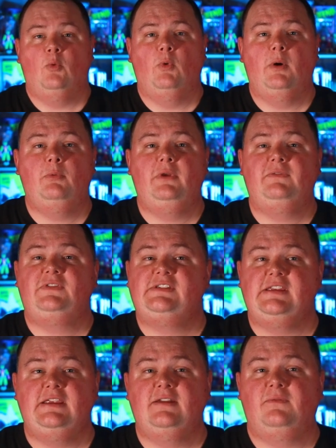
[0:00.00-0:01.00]
What we've
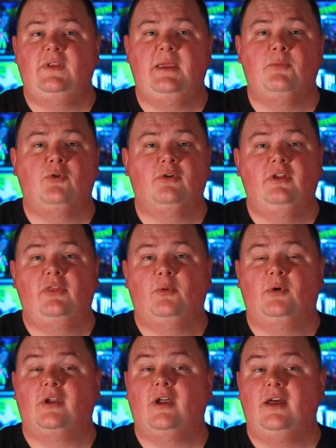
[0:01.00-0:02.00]
seen of Namor in the
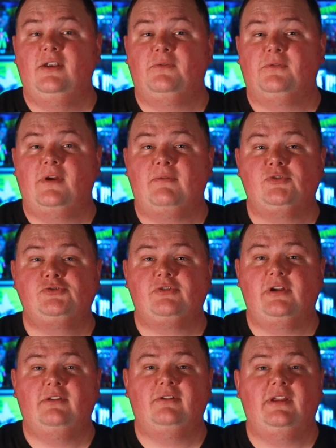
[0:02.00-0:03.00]
Wakanda Forever
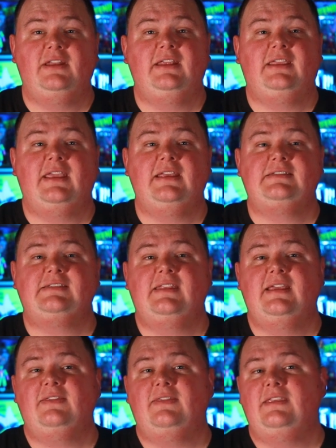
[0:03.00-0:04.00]
trailer indicates
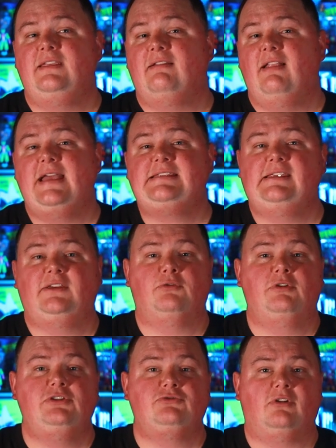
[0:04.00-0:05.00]
that the classic
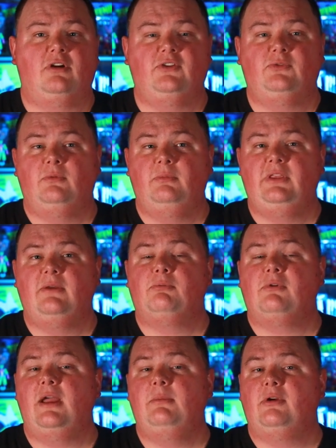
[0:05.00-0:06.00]
green trunks will be the
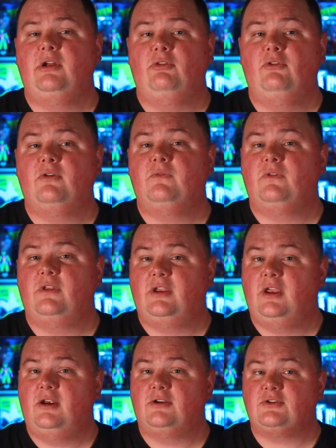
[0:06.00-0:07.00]
primary look for the
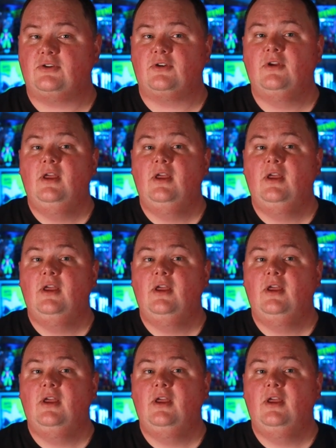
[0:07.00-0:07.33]
character,